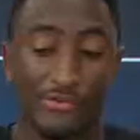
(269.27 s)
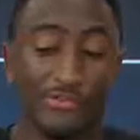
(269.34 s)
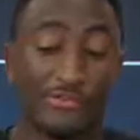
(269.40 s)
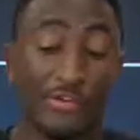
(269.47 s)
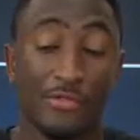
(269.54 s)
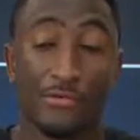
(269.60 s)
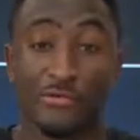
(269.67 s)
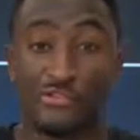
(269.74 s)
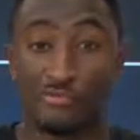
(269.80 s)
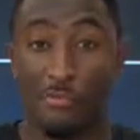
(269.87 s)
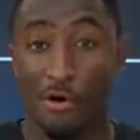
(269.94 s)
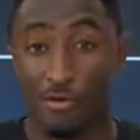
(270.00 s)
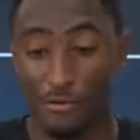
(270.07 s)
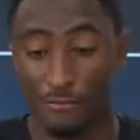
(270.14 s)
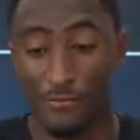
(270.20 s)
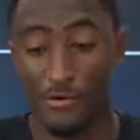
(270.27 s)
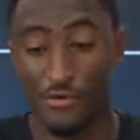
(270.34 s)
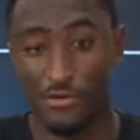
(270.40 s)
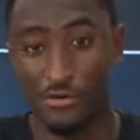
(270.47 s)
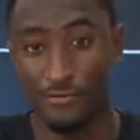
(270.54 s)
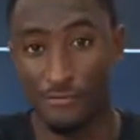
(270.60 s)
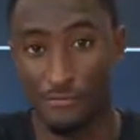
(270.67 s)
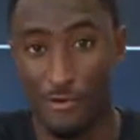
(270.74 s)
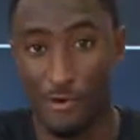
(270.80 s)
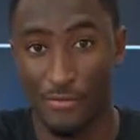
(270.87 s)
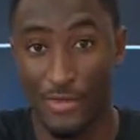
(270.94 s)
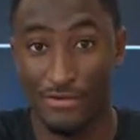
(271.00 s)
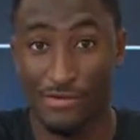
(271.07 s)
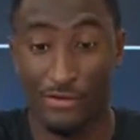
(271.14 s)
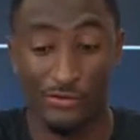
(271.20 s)
So this is another smaller version of a phone
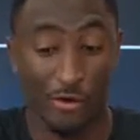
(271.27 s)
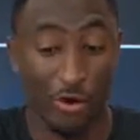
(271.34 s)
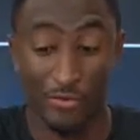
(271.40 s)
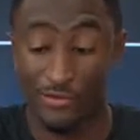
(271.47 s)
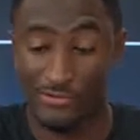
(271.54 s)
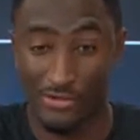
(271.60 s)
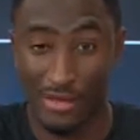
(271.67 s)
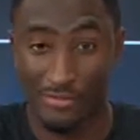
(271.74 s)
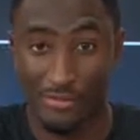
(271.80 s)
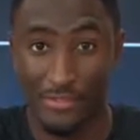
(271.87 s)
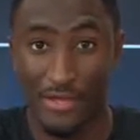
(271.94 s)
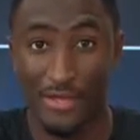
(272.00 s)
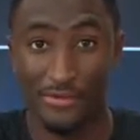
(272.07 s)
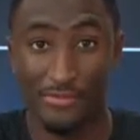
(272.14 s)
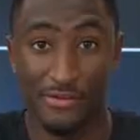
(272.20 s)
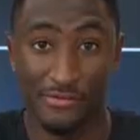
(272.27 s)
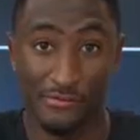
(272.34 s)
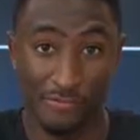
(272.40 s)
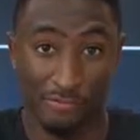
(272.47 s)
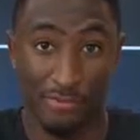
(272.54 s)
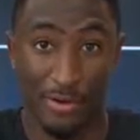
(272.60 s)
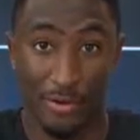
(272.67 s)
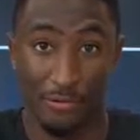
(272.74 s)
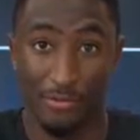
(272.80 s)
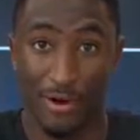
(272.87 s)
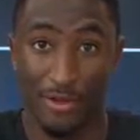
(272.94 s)
that does all the same things as its bigger